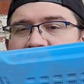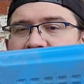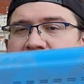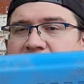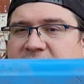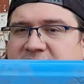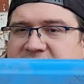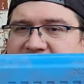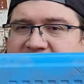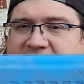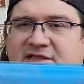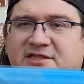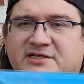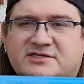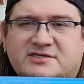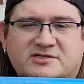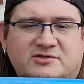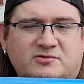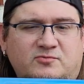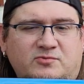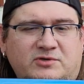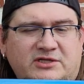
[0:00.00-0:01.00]
Once again, this
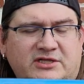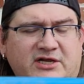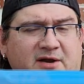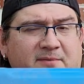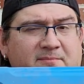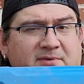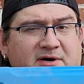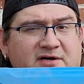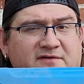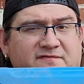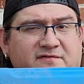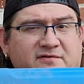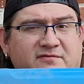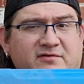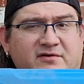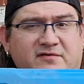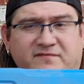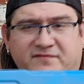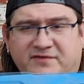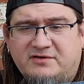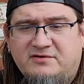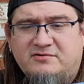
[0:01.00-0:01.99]
is the one that I bought for
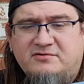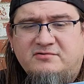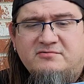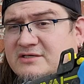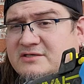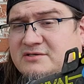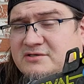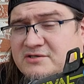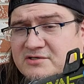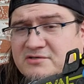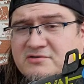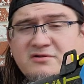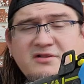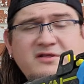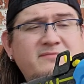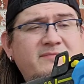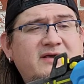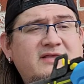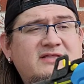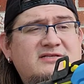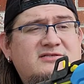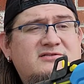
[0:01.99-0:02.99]
review. You can totally
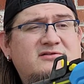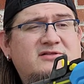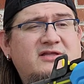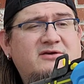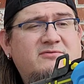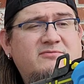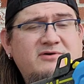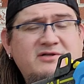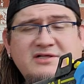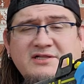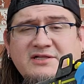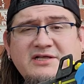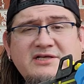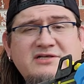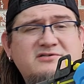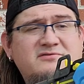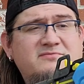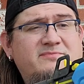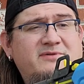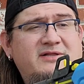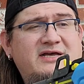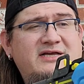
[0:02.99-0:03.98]
make this look like one of the
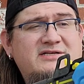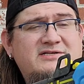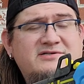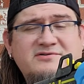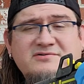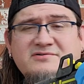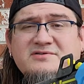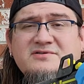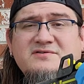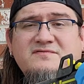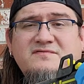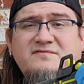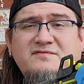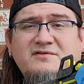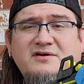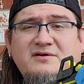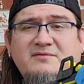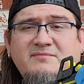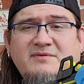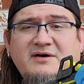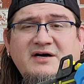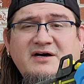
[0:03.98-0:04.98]
laser blasters
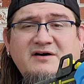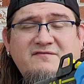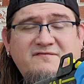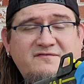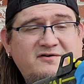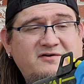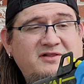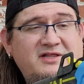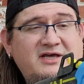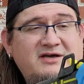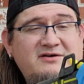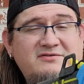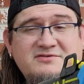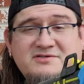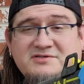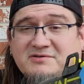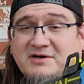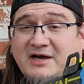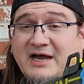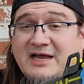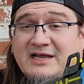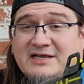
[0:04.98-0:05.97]
from Fallout,
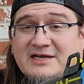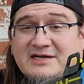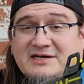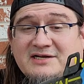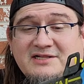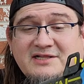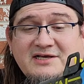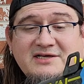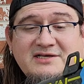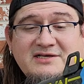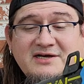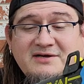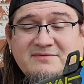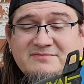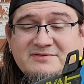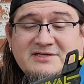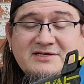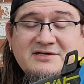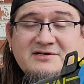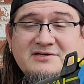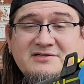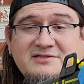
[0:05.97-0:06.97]
so I kind of like, I
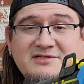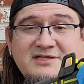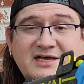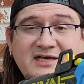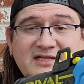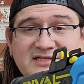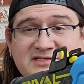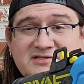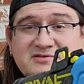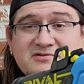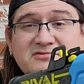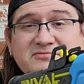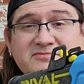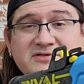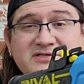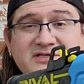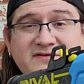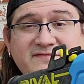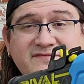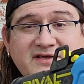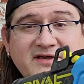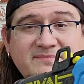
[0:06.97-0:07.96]
dig on that. That's the whole reason
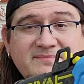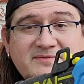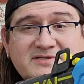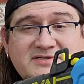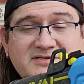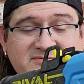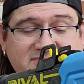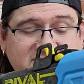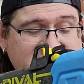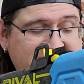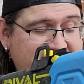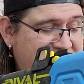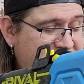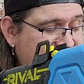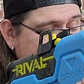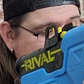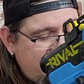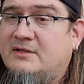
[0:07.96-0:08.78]
I've kept this around.